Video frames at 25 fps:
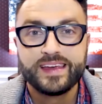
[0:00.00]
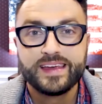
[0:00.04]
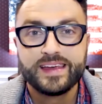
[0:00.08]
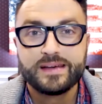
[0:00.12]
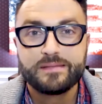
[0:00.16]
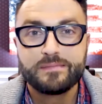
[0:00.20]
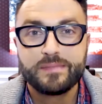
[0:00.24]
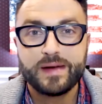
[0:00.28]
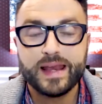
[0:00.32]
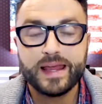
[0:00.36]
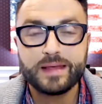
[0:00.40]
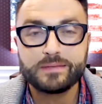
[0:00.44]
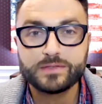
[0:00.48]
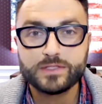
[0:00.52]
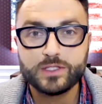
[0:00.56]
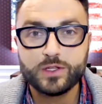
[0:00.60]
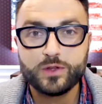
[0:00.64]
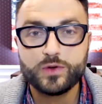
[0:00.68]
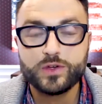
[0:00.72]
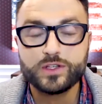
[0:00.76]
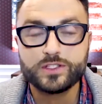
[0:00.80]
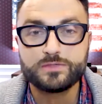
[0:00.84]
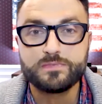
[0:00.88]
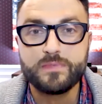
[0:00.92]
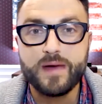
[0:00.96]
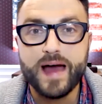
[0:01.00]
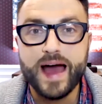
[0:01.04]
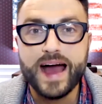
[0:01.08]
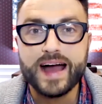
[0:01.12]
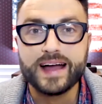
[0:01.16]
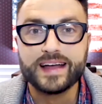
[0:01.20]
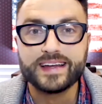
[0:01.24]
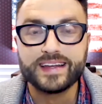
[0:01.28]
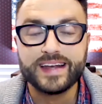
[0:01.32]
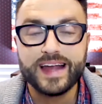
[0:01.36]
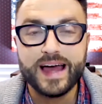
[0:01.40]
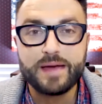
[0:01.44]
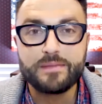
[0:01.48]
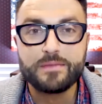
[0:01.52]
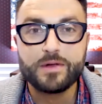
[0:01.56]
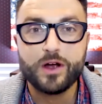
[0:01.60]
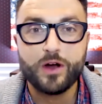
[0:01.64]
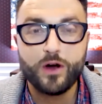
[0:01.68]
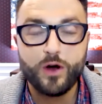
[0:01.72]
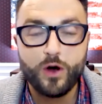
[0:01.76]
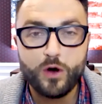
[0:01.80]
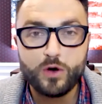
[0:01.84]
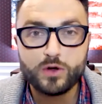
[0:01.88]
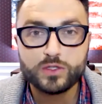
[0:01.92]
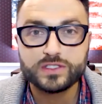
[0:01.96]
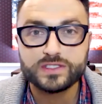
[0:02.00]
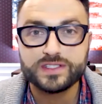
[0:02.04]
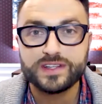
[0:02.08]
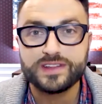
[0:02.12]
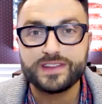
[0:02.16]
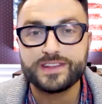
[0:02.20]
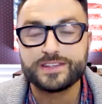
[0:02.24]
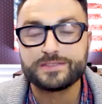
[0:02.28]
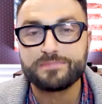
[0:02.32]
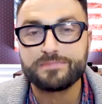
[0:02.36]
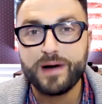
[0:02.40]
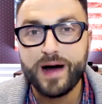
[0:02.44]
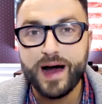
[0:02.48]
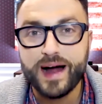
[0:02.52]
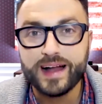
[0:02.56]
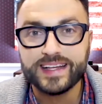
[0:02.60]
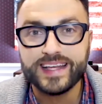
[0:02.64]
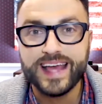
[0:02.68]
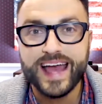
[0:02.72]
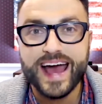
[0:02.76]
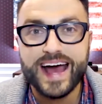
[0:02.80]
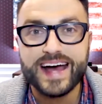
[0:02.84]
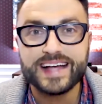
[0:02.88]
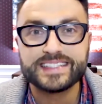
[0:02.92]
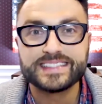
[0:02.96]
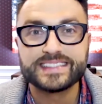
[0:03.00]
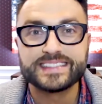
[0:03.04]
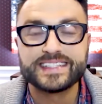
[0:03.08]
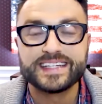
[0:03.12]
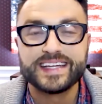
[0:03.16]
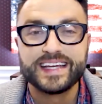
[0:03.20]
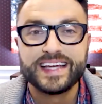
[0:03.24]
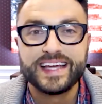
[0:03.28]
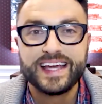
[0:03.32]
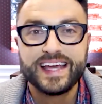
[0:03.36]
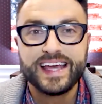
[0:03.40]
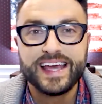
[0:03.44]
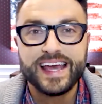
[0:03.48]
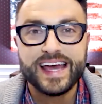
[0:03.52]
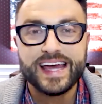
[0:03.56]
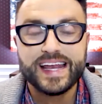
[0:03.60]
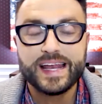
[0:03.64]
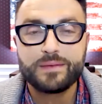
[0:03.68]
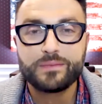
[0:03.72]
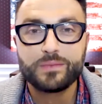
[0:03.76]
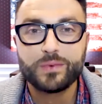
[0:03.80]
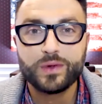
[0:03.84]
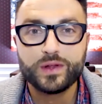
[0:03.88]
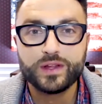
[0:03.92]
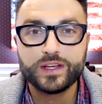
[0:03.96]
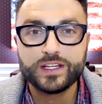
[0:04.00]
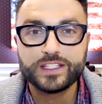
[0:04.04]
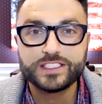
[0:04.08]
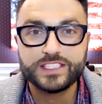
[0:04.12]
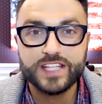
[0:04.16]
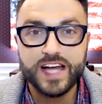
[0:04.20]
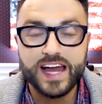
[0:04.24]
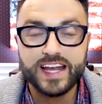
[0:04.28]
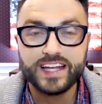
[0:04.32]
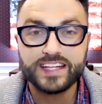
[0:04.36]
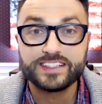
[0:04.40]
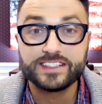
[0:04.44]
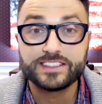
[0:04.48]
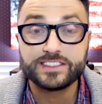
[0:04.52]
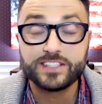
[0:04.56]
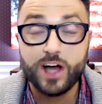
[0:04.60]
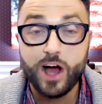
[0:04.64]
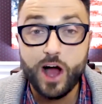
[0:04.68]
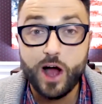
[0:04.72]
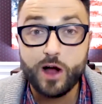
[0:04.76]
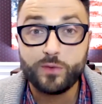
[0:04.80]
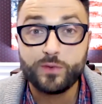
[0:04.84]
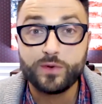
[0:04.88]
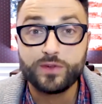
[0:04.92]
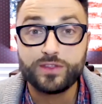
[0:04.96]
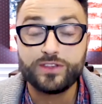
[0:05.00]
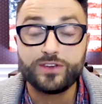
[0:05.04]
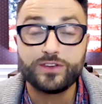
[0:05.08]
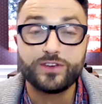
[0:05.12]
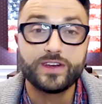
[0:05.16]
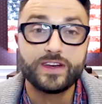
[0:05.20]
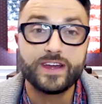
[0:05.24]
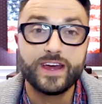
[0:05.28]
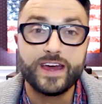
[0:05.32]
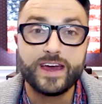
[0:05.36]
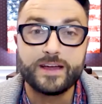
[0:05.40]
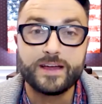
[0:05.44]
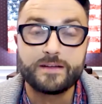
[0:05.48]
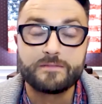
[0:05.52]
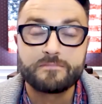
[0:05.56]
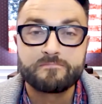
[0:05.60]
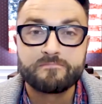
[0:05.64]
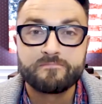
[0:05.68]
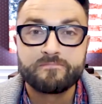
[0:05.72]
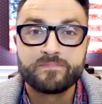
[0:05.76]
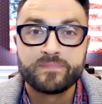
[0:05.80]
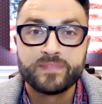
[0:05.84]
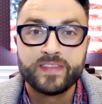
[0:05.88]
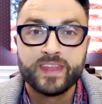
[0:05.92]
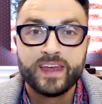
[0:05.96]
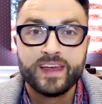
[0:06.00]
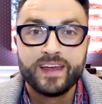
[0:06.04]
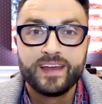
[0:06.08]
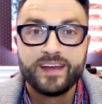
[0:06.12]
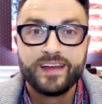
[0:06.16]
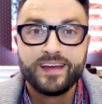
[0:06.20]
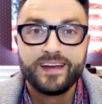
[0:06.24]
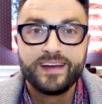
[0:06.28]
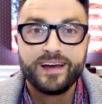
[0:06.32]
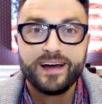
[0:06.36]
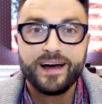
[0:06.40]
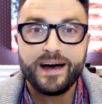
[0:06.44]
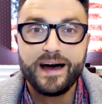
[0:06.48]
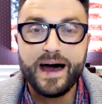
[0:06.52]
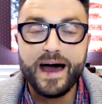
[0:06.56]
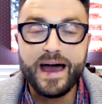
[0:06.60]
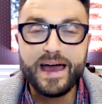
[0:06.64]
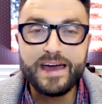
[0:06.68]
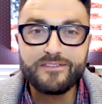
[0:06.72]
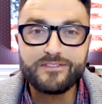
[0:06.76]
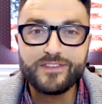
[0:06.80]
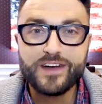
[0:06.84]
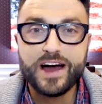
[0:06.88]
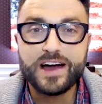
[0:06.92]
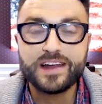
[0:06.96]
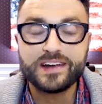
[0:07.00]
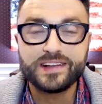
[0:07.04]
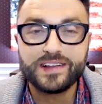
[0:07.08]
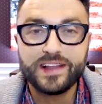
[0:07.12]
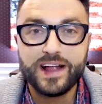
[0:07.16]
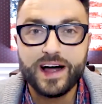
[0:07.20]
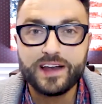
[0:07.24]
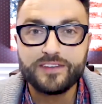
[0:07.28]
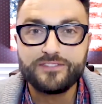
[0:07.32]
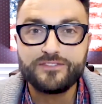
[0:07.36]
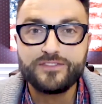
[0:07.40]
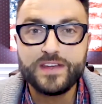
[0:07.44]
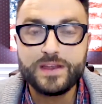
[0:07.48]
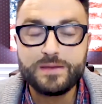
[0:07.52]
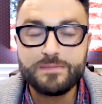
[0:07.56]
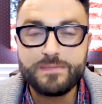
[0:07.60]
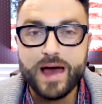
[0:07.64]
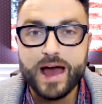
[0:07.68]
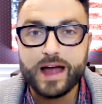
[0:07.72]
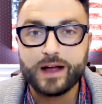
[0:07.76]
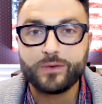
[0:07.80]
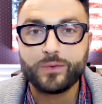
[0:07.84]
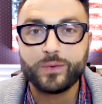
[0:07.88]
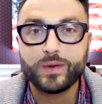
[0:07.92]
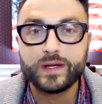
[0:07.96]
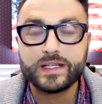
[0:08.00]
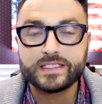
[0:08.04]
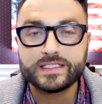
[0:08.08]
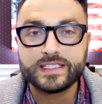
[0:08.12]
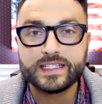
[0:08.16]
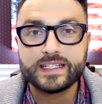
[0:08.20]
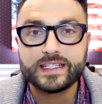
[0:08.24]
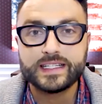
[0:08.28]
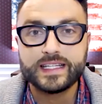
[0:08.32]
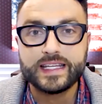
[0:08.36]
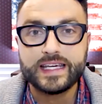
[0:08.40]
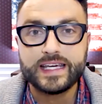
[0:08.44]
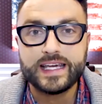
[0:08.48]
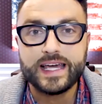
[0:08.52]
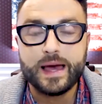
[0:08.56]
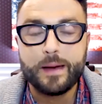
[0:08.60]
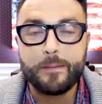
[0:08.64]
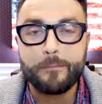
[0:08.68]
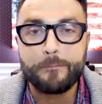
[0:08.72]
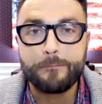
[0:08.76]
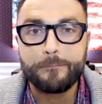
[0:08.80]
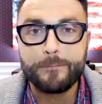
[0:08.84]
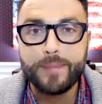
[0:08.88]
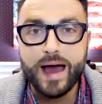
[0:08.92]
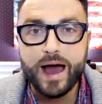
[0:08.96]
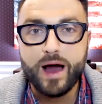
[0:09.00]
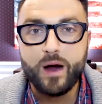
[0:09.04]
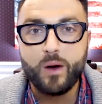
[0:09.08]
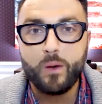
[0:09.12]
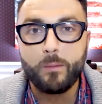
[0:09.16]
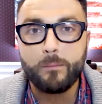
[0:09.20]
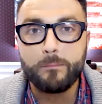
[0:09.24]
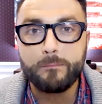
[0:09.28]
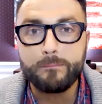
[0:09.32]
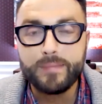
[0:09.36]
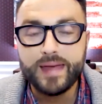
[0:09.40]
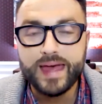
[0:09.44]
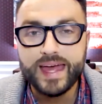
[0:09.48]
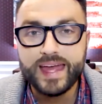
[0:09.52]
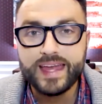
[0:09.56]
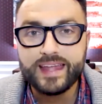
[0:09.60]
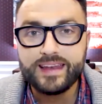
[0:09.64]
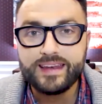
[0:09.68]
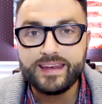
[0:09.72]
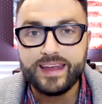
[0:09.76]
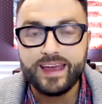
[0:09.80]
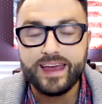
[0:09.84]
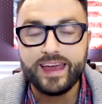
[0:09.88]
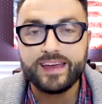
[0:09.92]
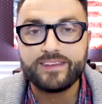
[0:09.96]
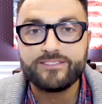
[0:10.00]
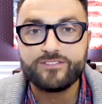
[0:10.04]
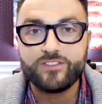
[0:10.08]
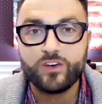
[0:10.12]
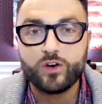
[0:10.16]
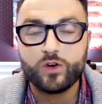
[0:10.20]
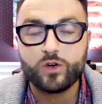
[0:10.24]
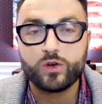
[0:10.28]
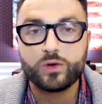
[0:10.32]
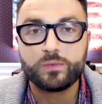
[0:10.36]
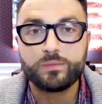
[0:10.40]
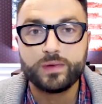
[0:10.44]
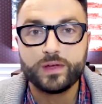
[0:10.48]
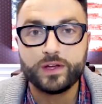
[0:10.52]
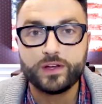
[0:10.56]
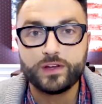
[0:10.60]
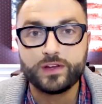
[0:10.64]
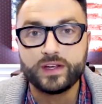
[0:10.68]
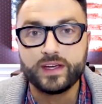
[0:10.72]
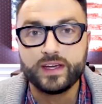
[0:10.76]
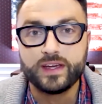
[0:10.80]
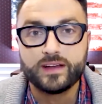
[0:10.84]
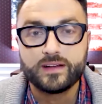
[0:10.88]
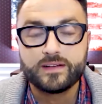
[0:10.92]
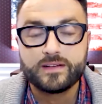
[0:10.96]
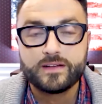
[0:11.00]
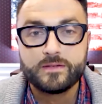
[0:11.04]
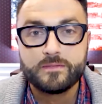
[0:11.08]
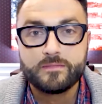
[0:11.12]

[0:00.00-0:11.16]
My name's Mack, and I am your host of this podcast, and I'm really excited to talk with you today. I have gotten a lot of feedback recently about men and vulnerability.